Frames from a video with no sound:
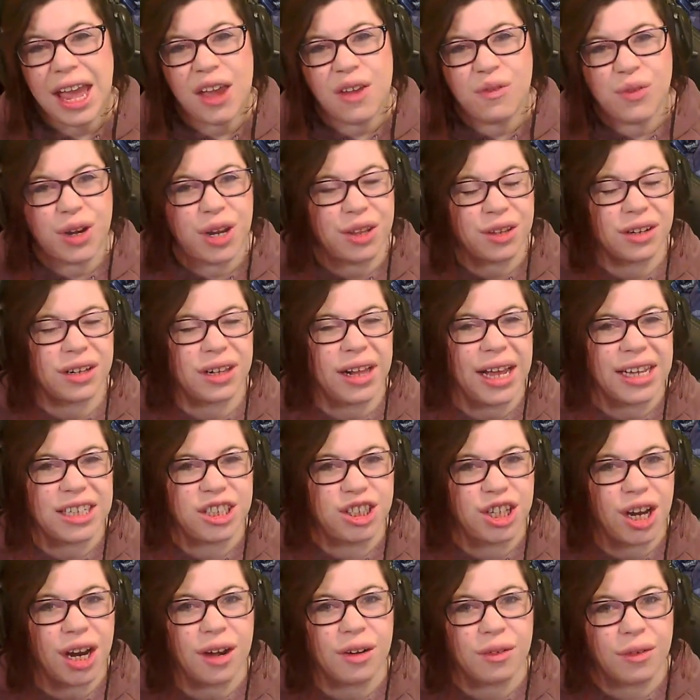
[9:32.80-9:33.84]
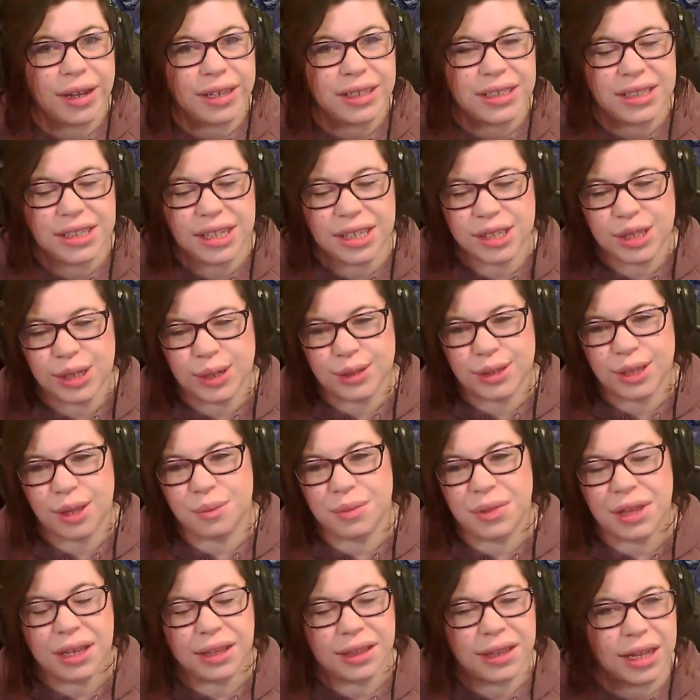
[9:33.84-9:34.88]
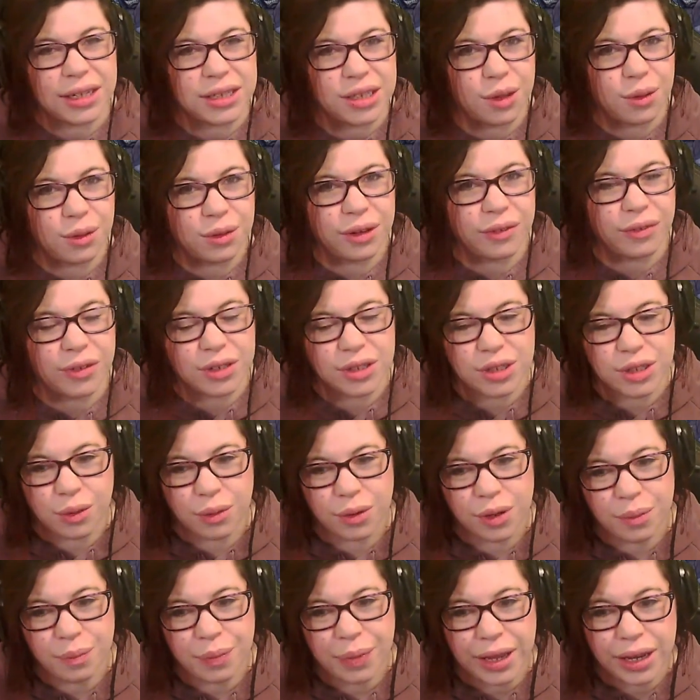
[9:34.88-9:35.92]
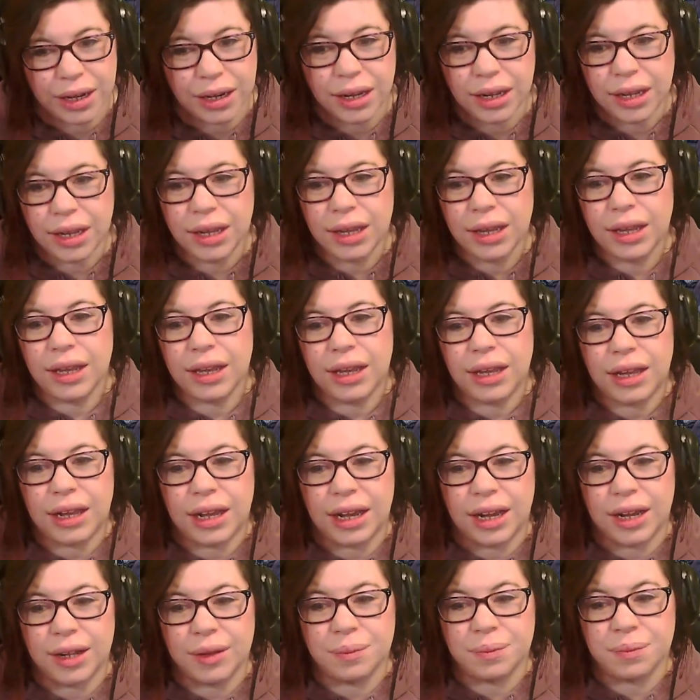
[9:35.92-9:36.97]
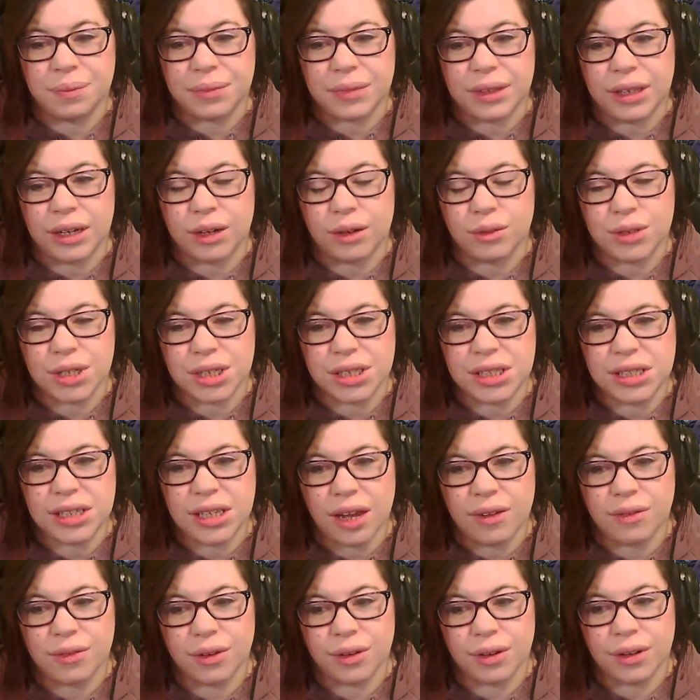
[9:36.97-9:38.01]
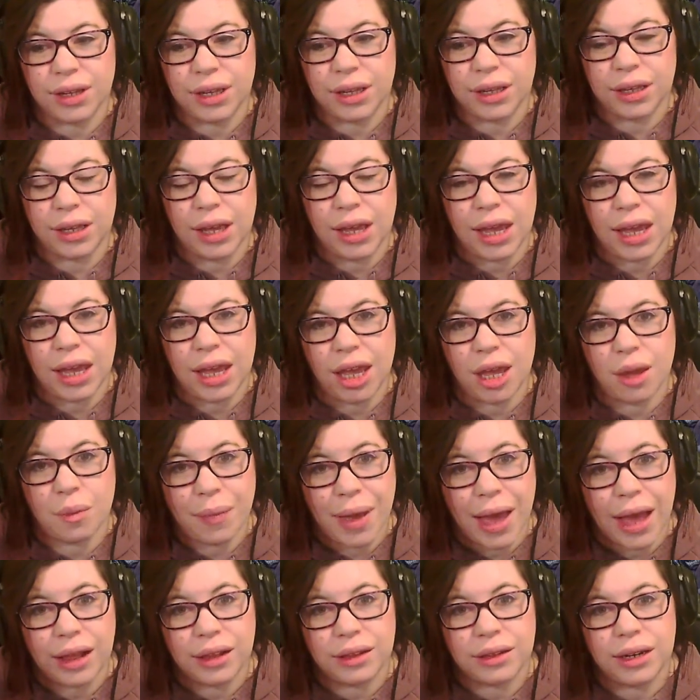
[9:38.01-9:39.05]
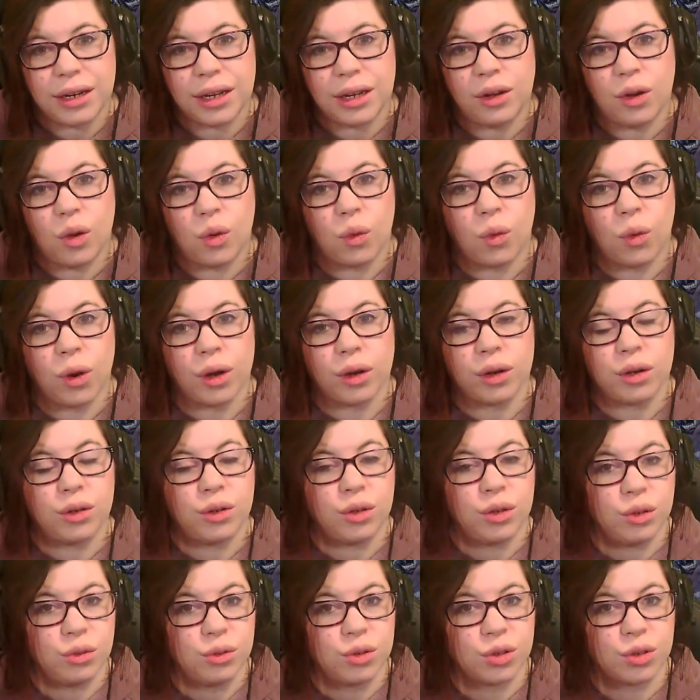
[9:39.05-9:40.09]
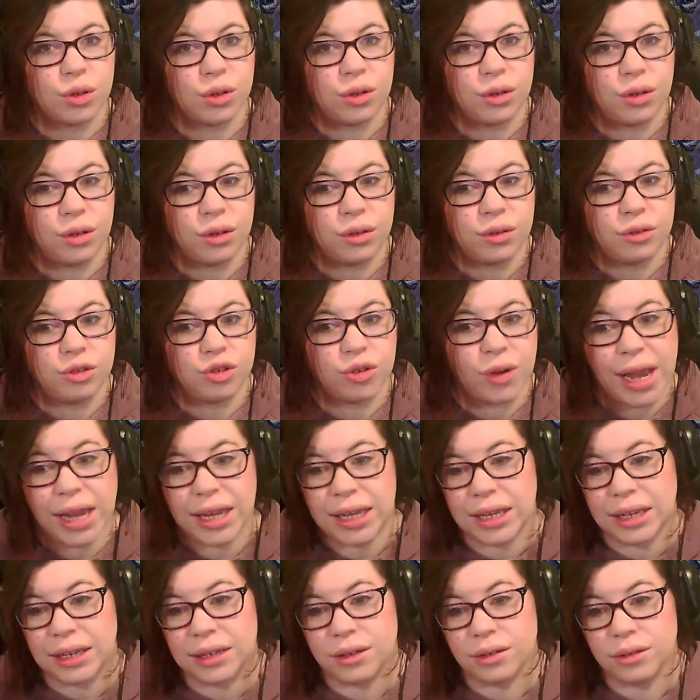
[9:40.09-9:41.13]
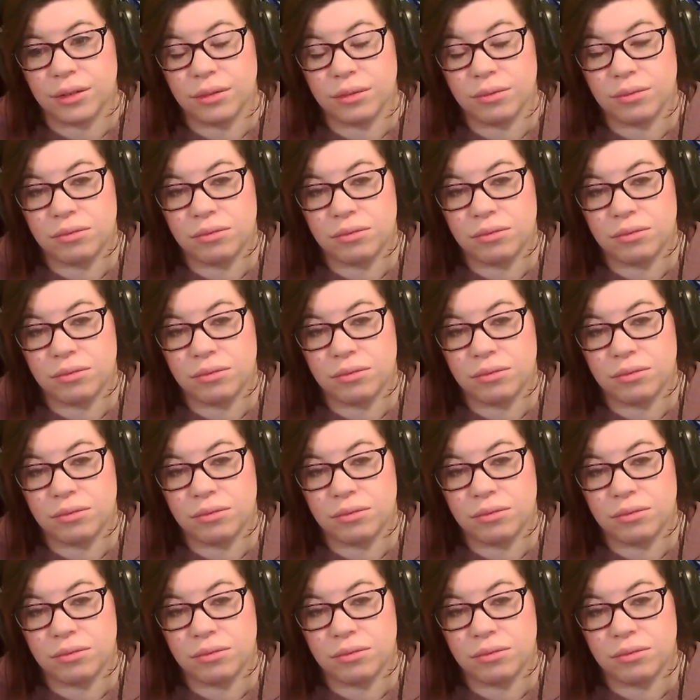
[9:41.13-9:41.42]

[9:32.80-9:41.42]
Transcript: if another class generates this or something, that's a whole different story. But, uh, you know, discovering a Paladin or neutral dragon